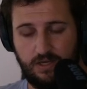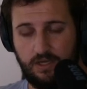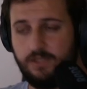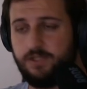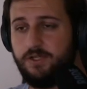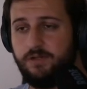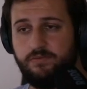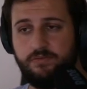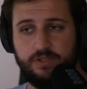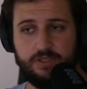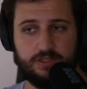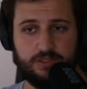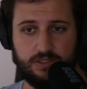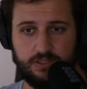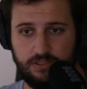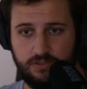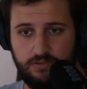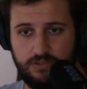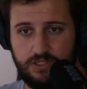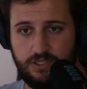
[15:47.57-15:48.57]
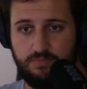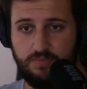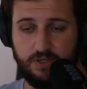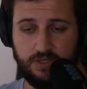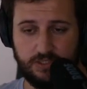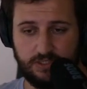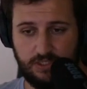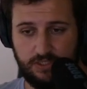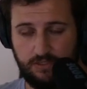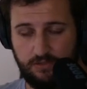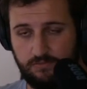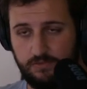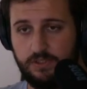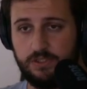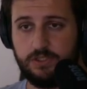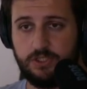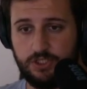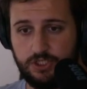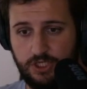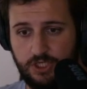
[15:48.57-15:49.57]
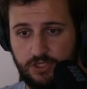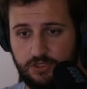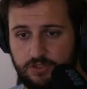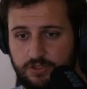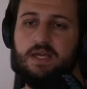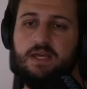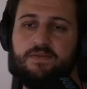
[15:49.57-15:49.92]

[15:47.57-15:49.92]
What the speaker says: I don't need to use it because I don't need to change.